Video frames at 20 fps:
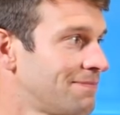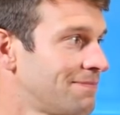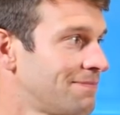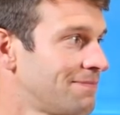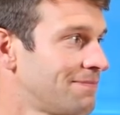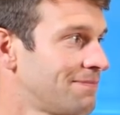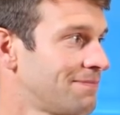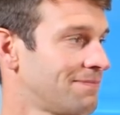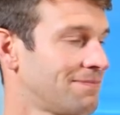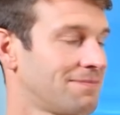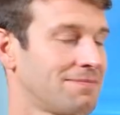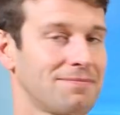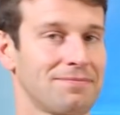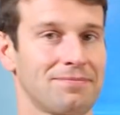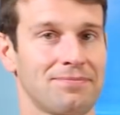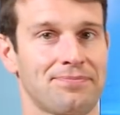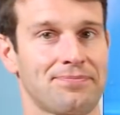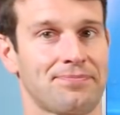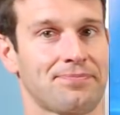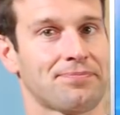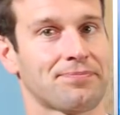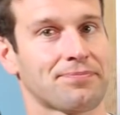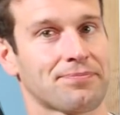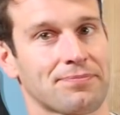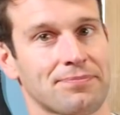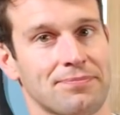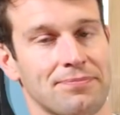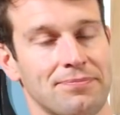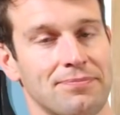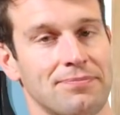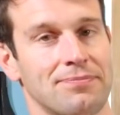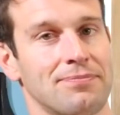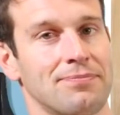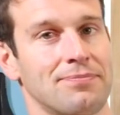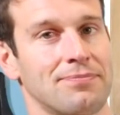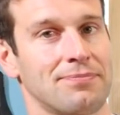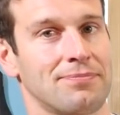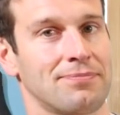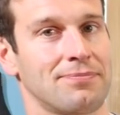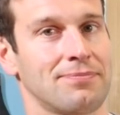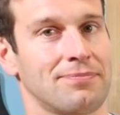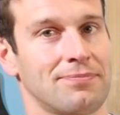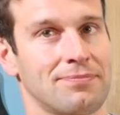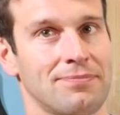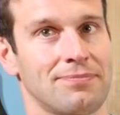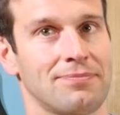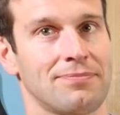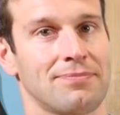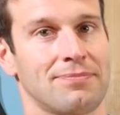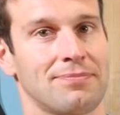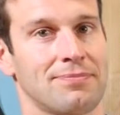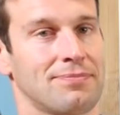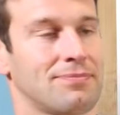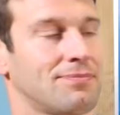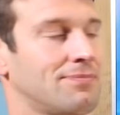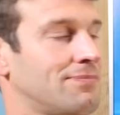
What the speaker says: (silent)